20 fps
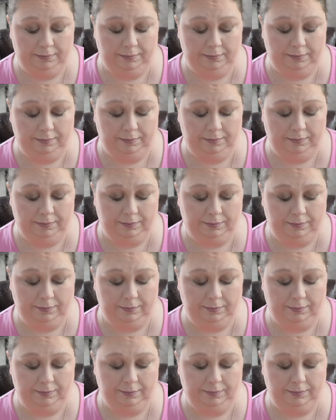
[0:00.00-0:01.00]

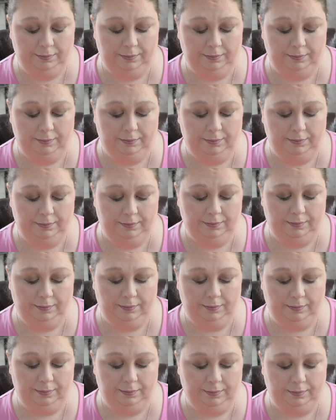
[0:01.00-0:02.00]

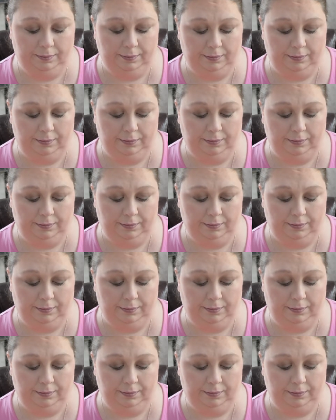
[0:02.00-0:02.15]
No one is speaking in this clip.